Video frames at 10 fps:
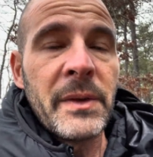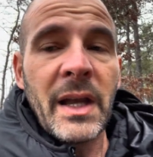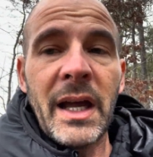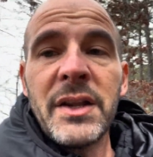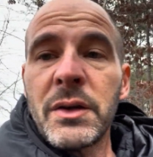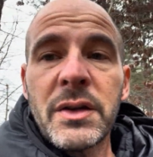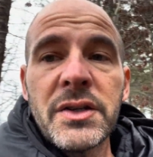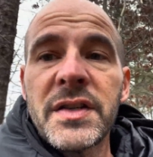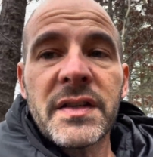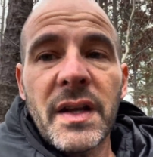And you could
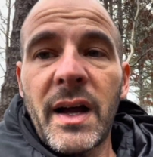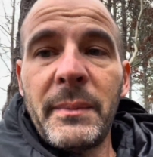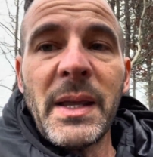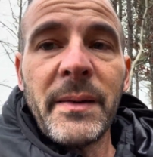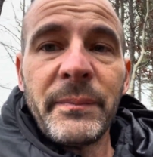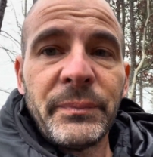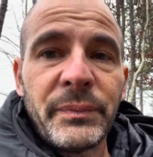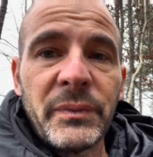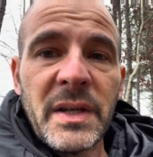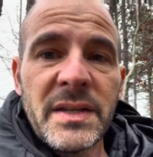just,
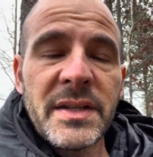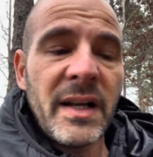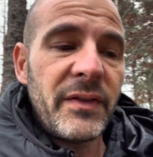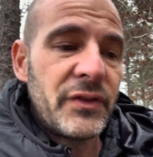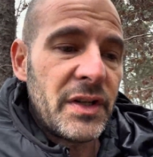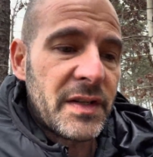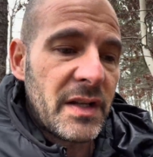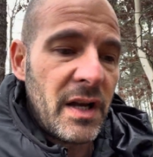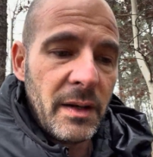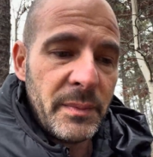this stuff just
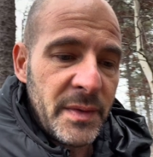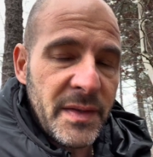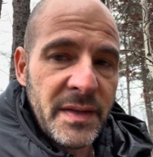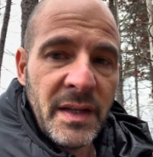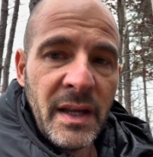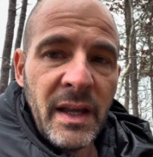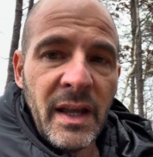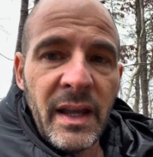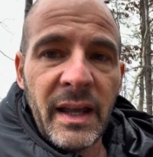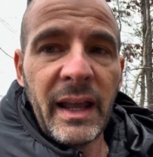comes
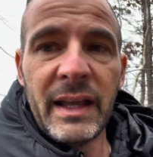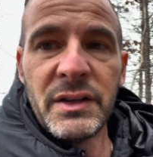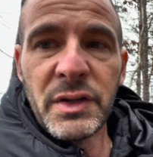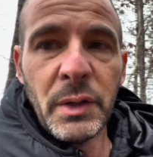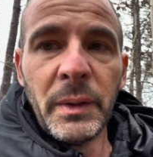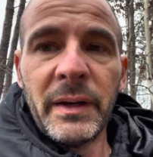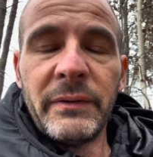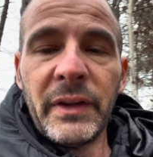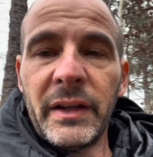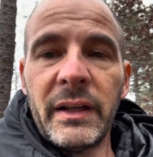
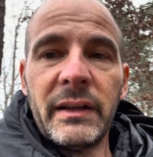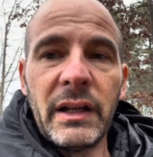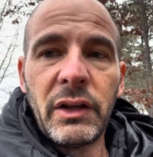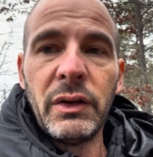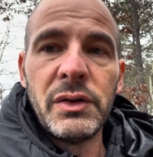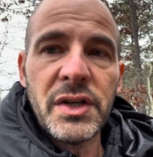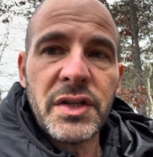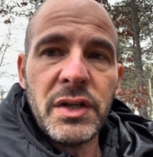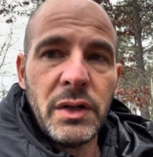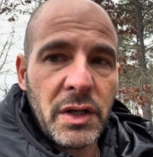intuitively. Like you
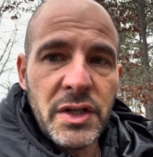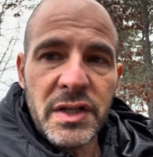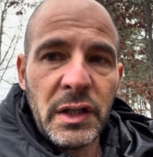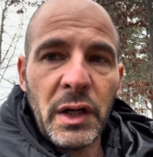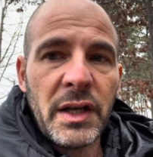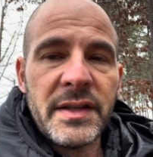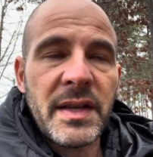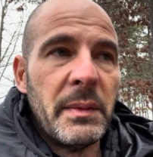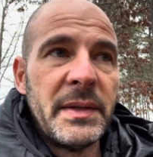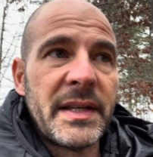could just look in
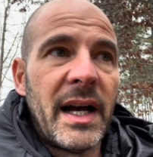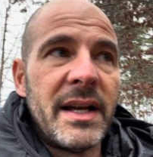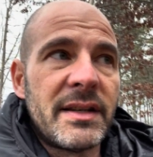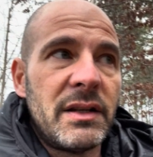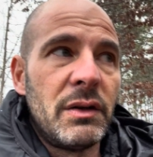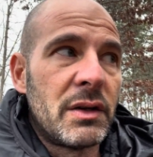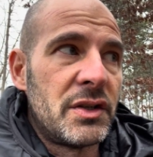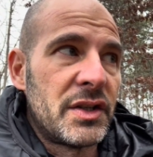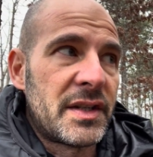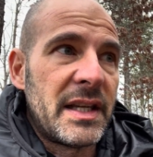someone's eyes and you could
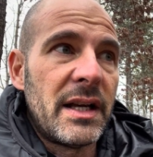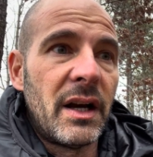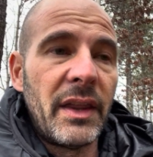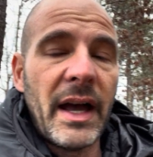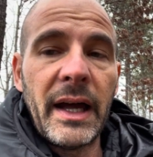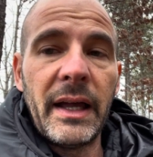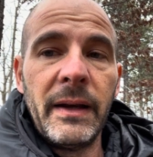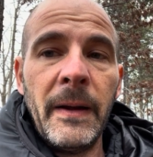just see all that.